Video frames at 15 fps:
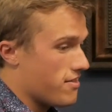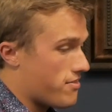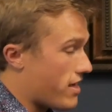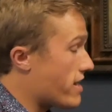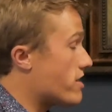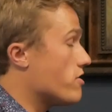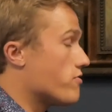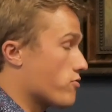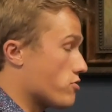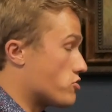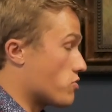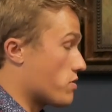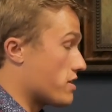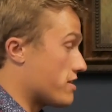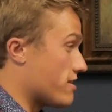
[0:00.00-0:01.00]
Thank you for
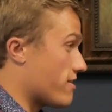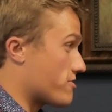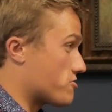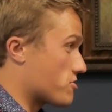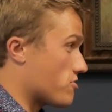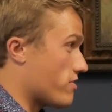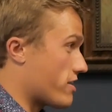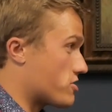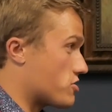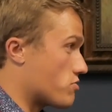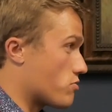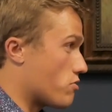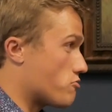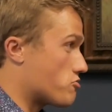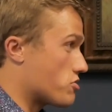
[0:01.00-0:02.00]
joining the Electric
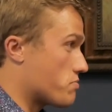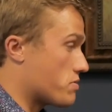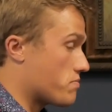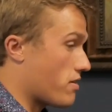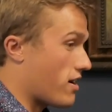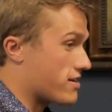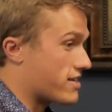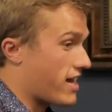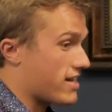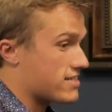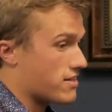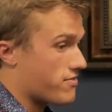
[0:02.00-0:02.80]
Election Road Trip and Podcast,